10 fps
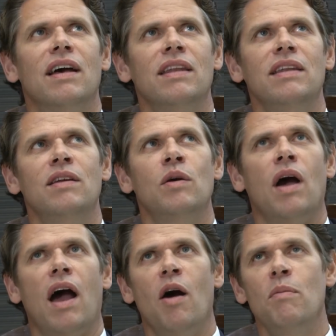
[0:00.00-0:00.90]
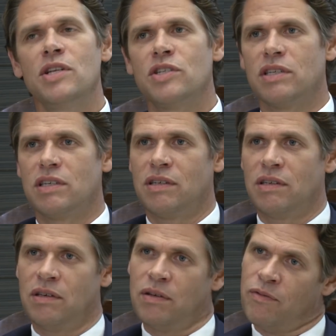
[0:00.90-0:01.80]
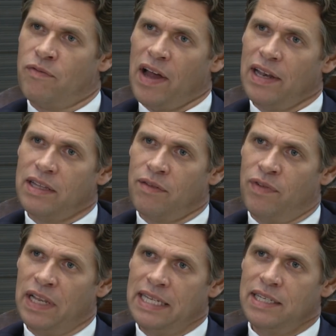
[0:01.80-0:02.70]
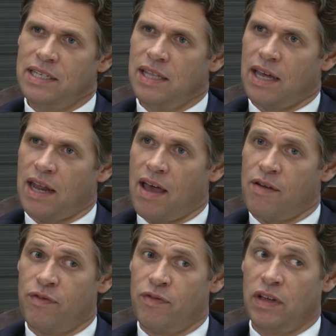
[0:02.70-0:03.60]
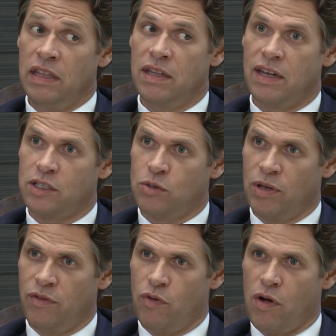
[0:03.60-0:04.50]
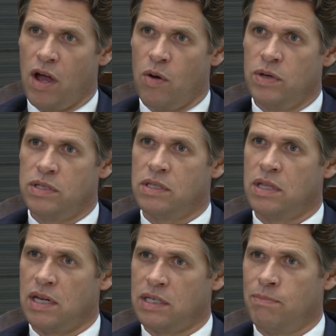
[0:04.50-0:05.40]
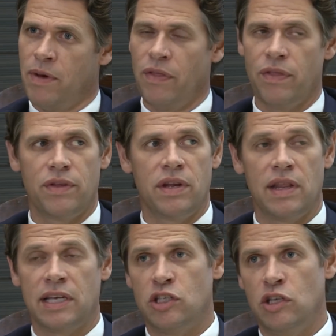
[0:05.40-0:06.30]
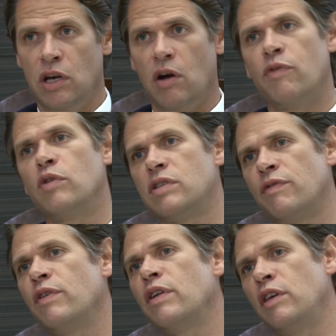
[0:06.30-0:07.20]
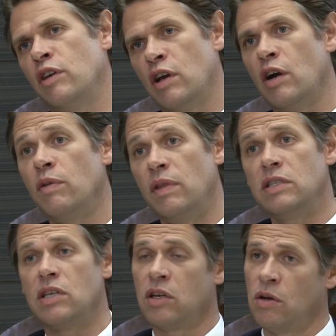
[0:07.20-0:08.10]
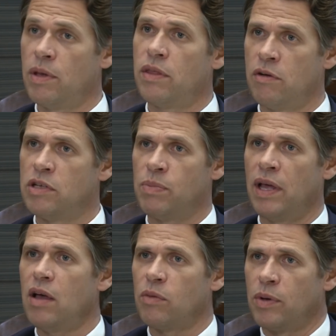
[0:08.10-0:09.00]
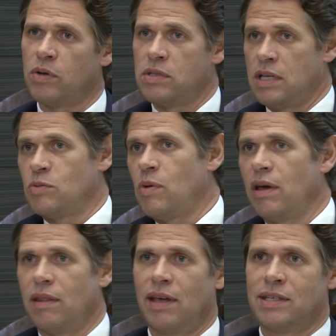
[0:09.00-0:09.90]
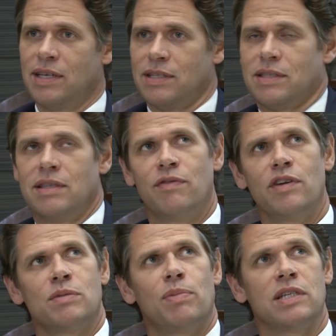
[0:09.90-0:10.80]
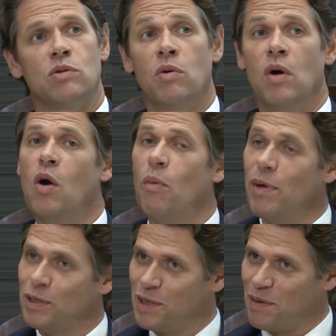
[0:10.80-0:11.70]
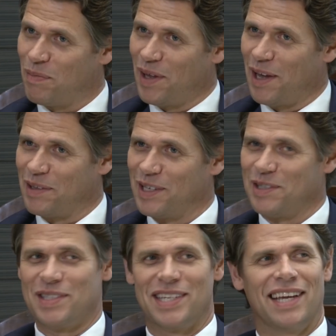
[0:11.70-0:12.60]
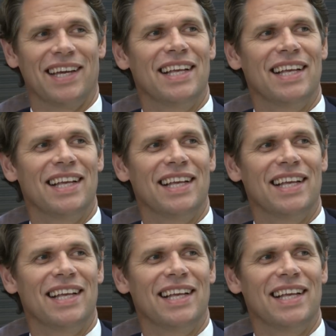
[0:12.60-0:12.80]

And you know, how much validity that have in the next 24 hours, in the next month, in the next year. Of course, the further you go, these economic theories play out, because that's why they exist in the first place, or most of them play out, I should say.